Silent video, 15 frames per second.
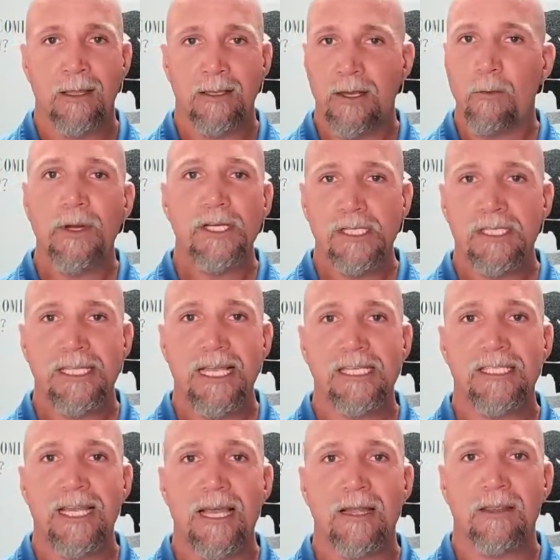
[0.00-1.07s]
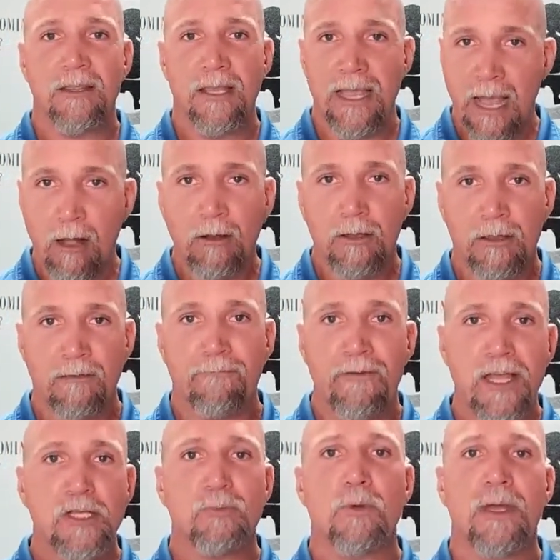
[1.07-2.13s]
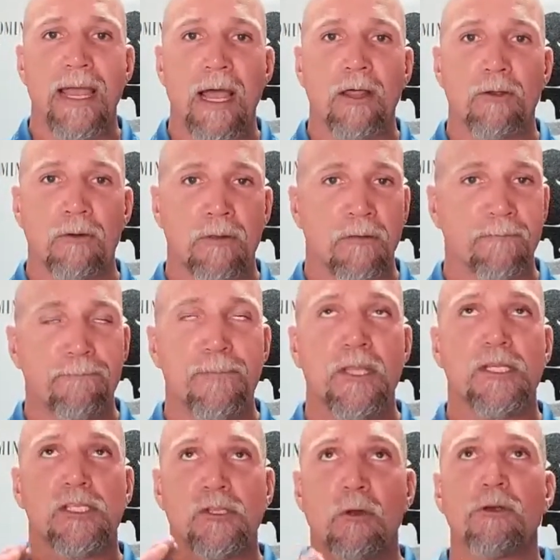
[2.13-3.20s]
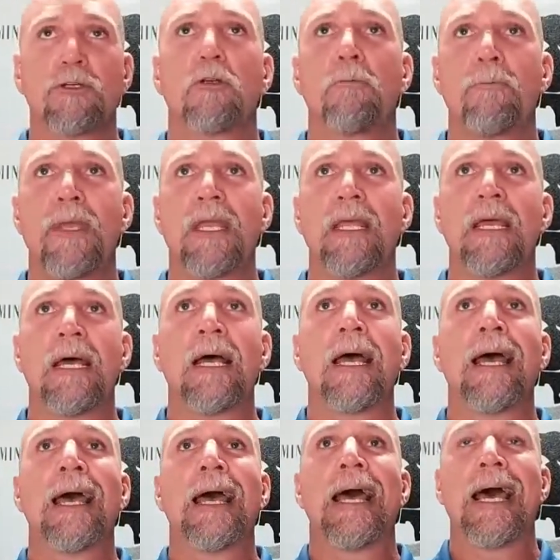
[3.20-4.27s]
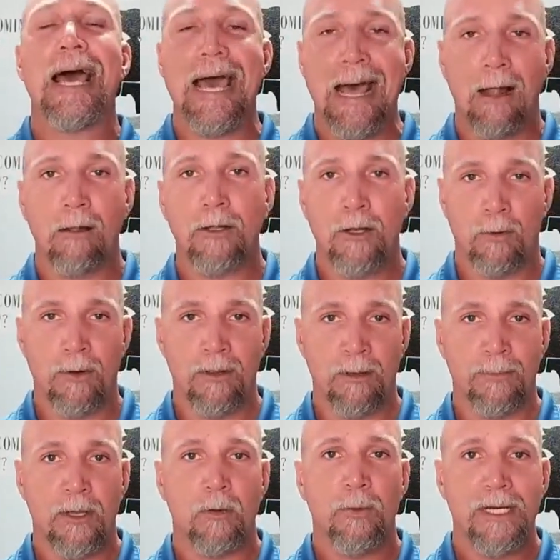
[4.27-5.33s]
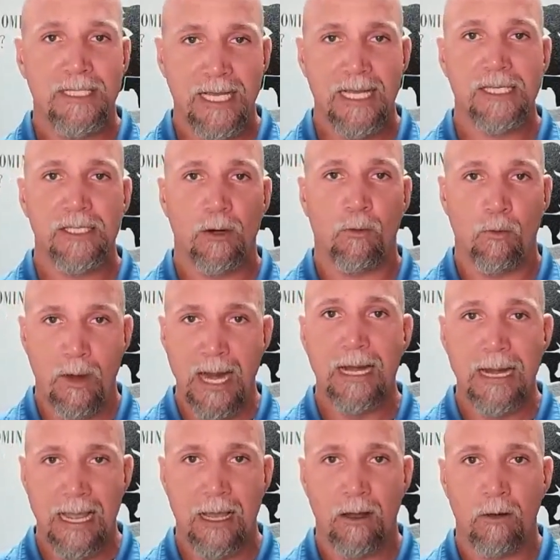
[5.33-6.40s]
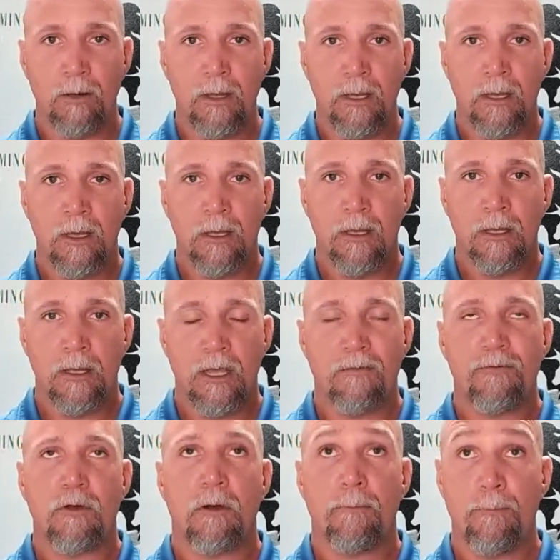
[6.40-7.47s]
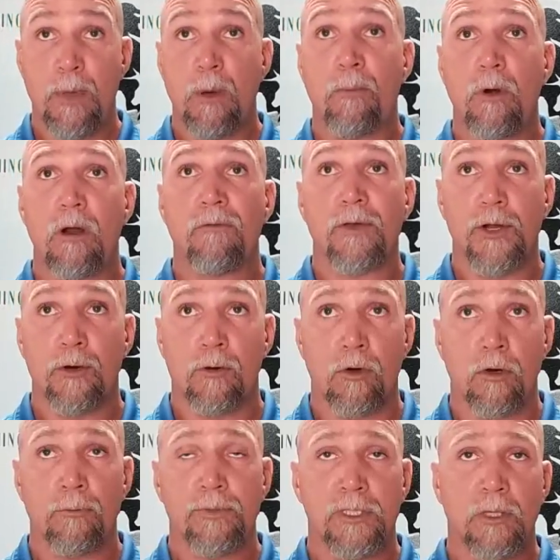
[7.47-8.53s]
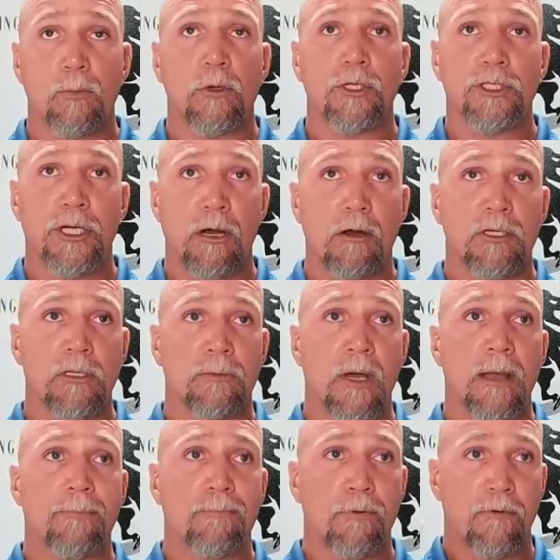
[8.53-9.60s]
Can we just test that? The Facebook algorithm, the social media algorithm. Can we test it right now? If you're a member of a group, someone share it to my